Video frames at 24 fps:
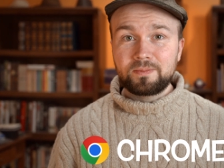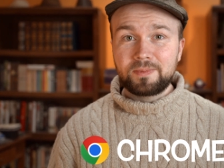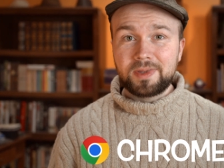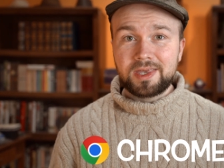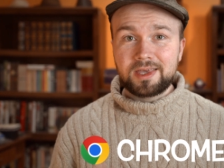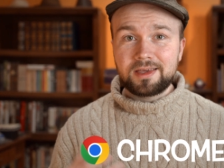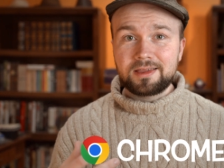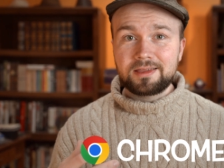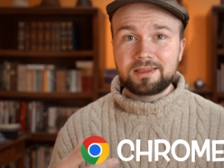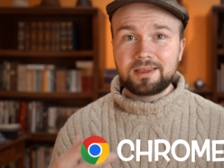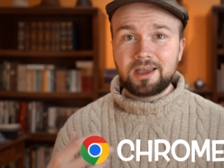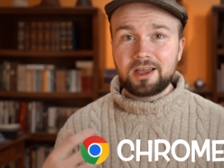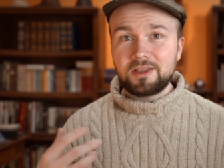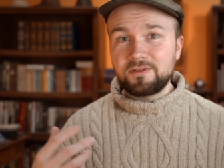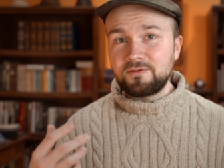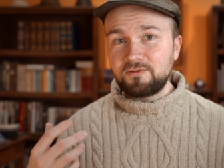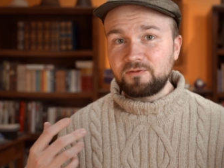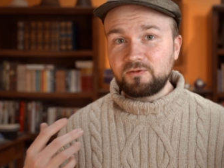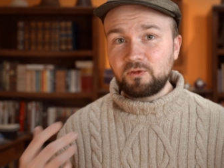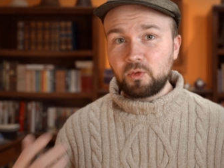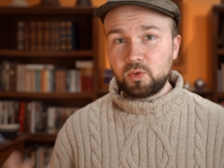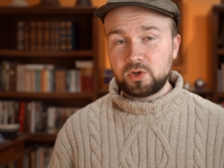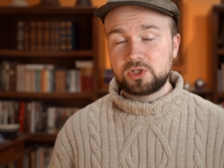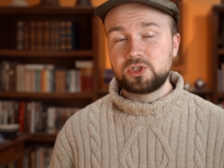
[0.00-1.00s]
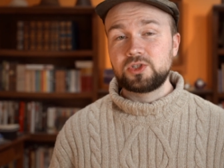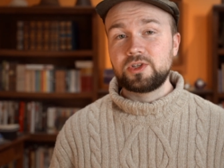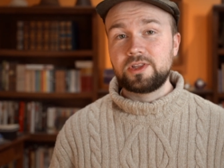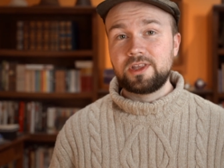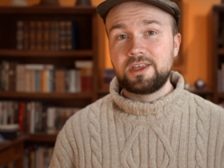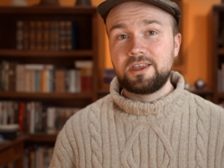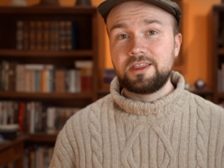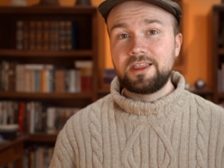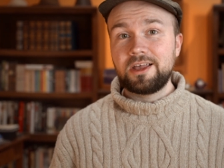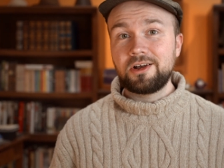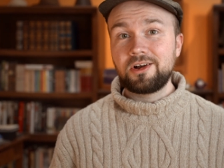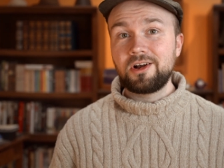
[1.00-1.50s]
because
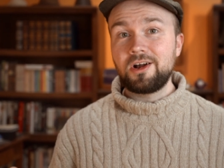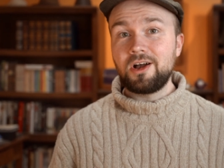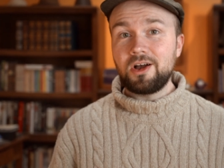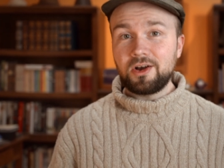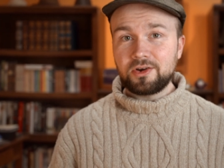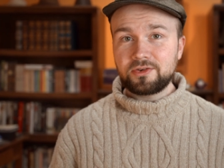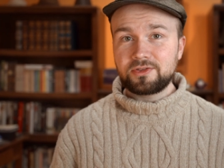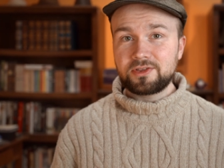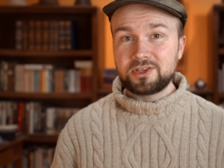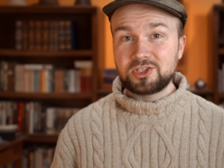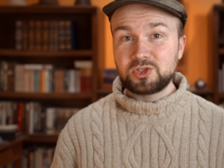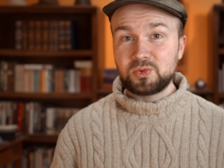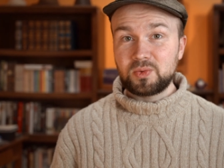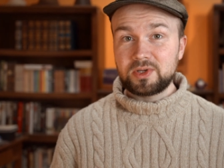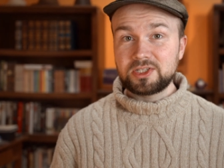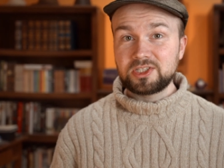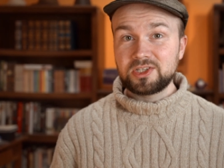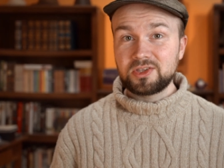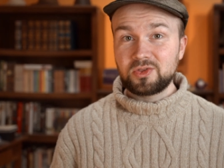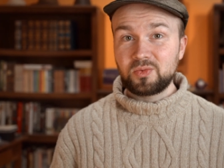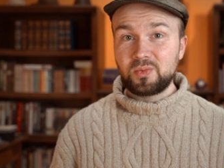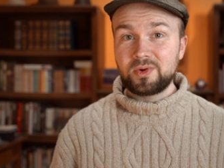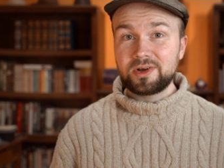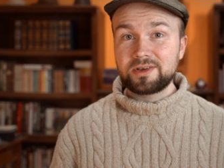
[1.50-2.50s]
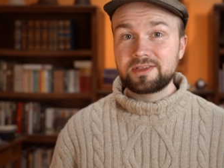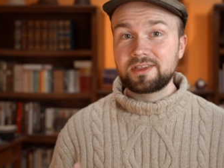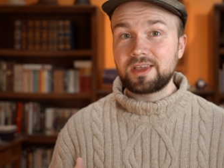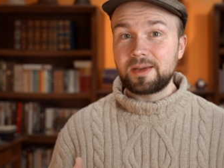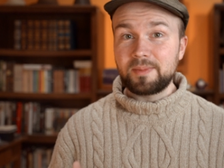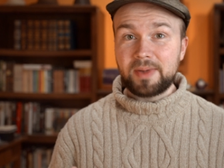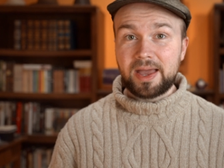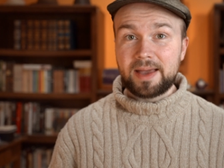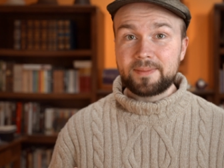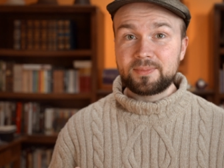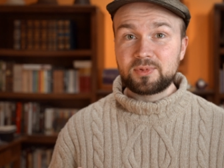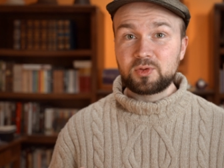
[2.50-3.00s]
unfortunately there are situations where
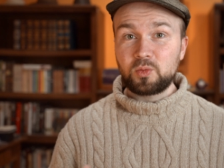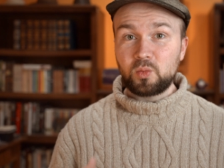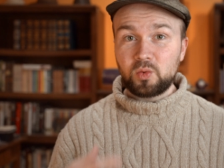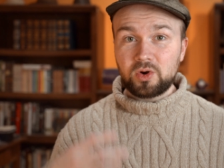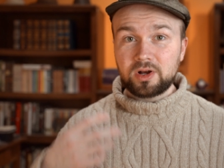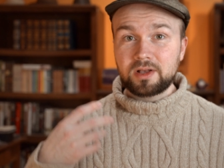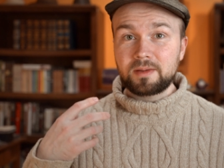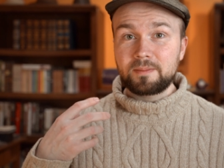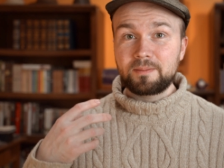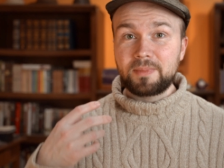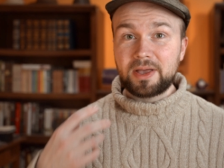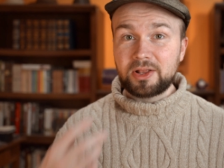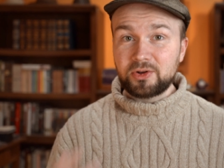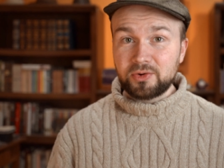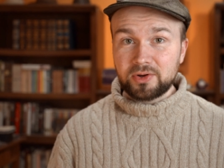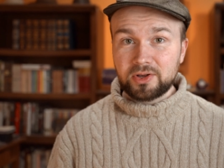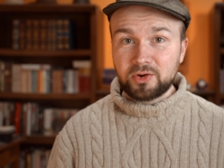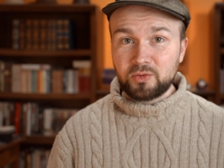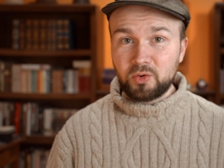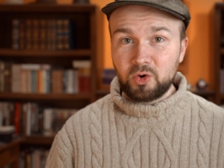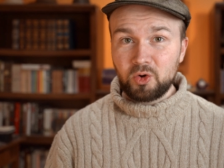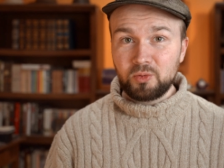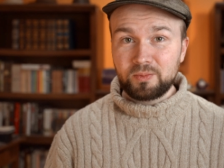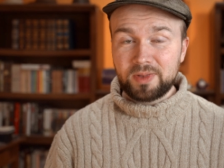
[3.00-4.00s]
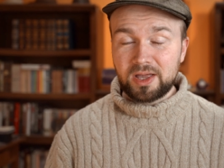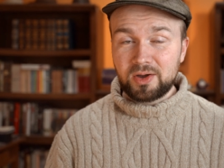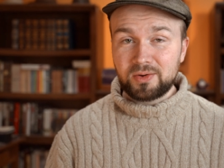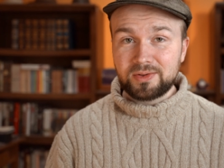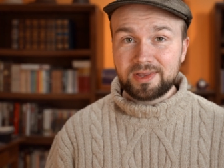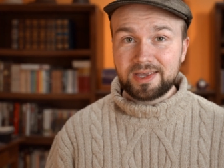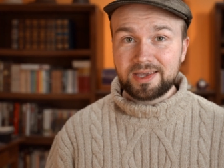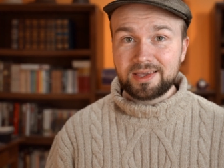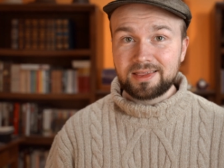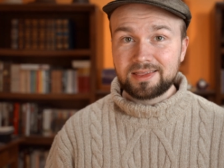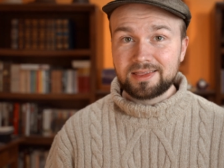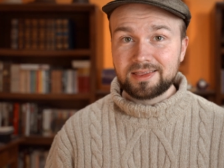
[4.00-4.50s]
some apps work better in Chrome
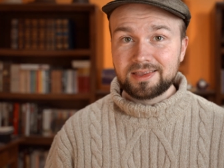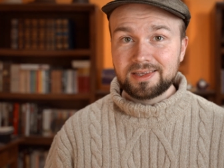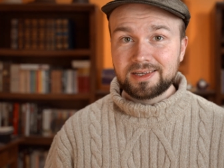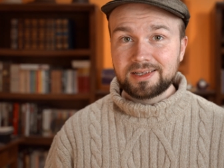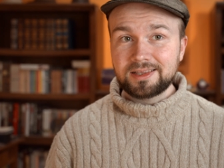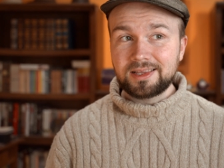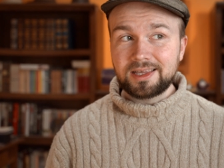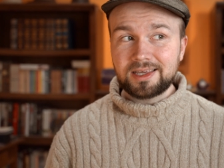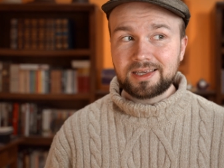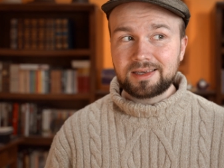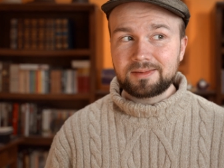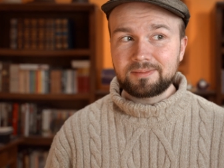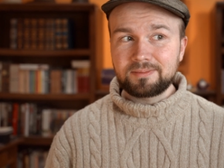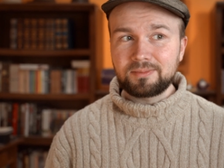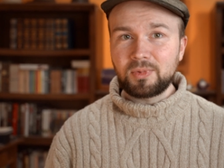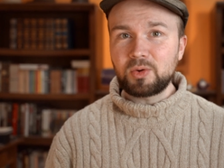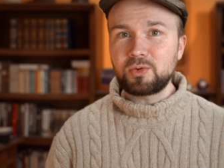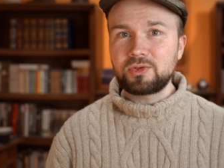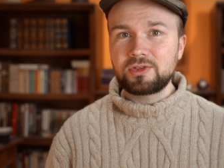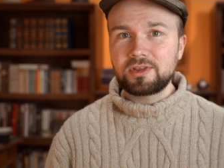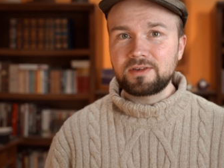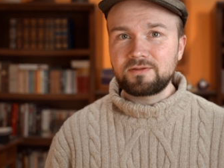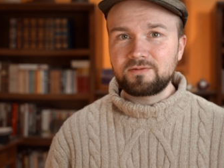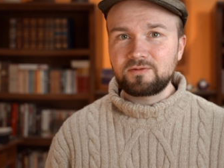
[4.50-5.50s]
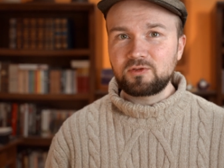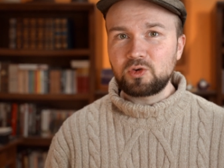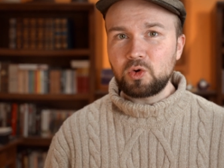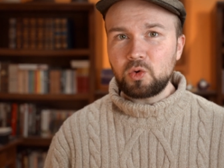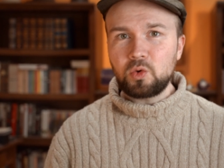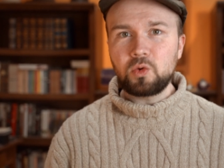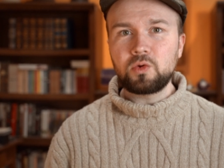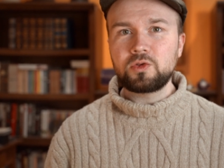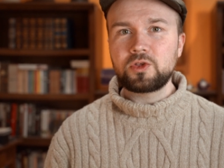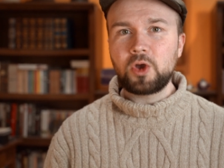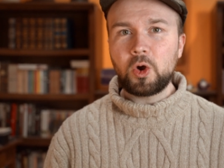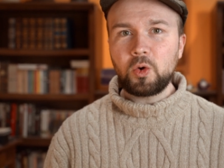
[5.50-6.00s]
nowadays, like most of
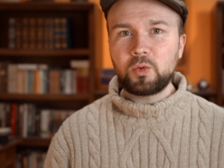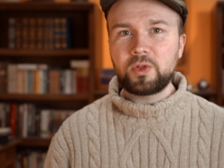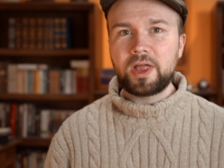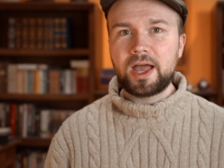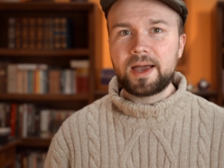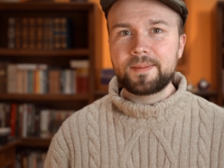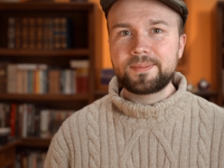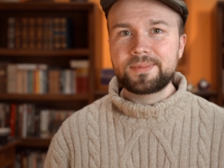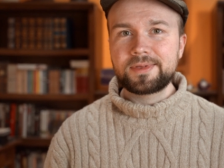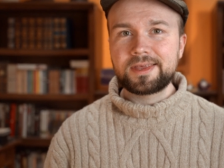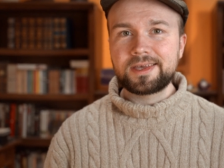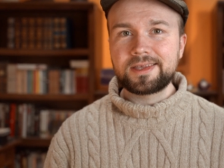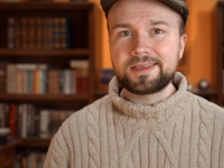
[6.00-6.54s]
Google's own apps